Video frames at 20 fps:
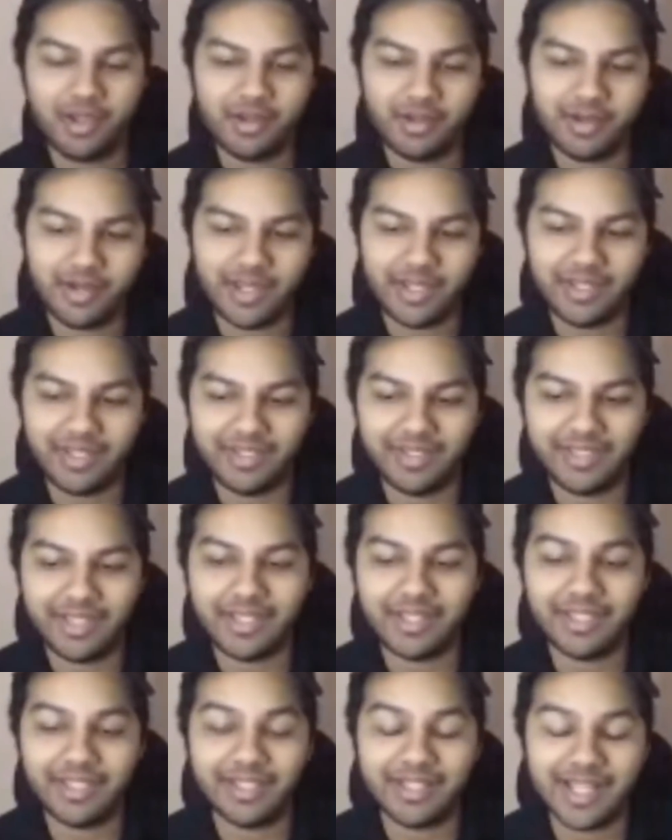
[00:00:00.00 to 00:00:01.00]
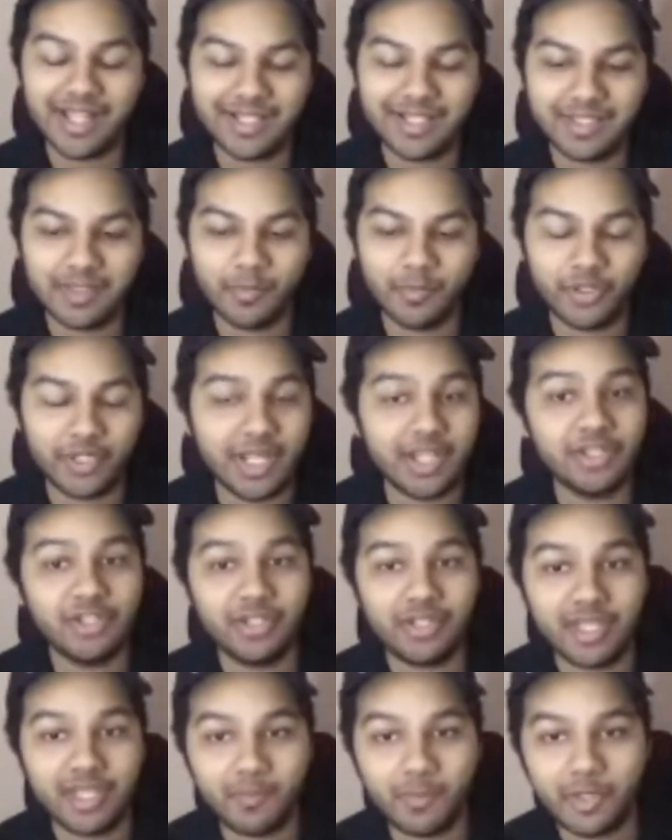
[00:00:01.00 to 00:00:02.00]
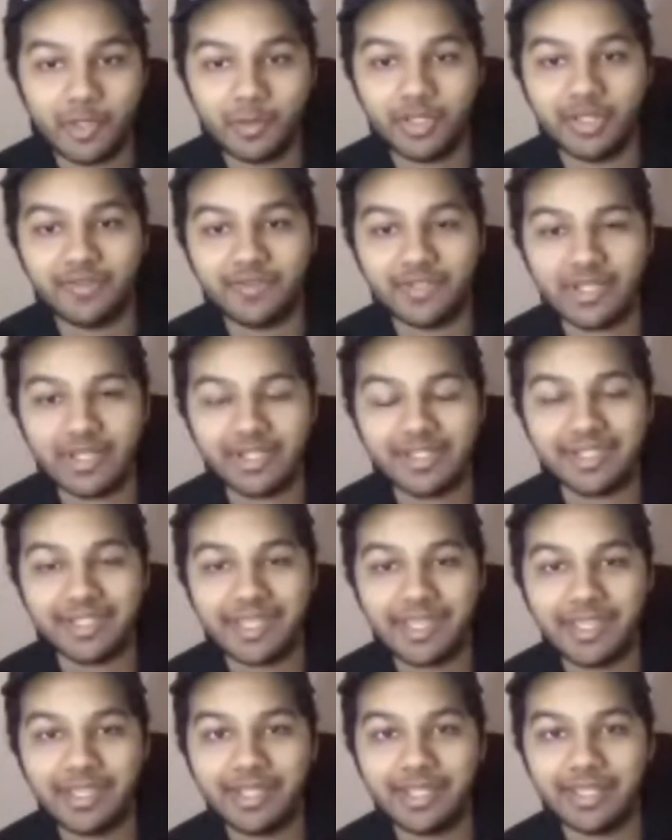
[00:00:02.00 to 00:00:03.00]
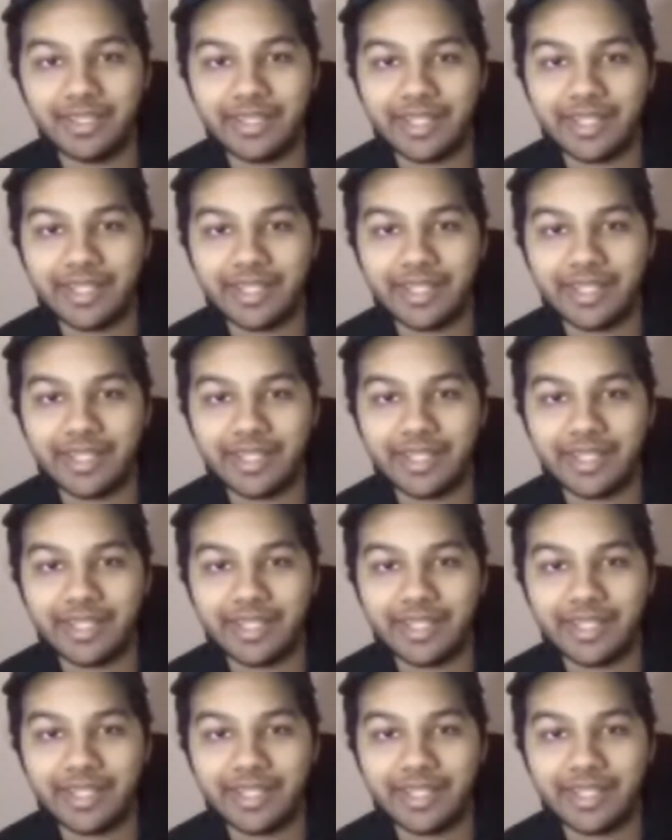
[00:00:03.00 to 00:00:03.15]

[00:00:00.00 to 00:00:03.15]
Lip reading: And I think that's the potential that people have started seeing,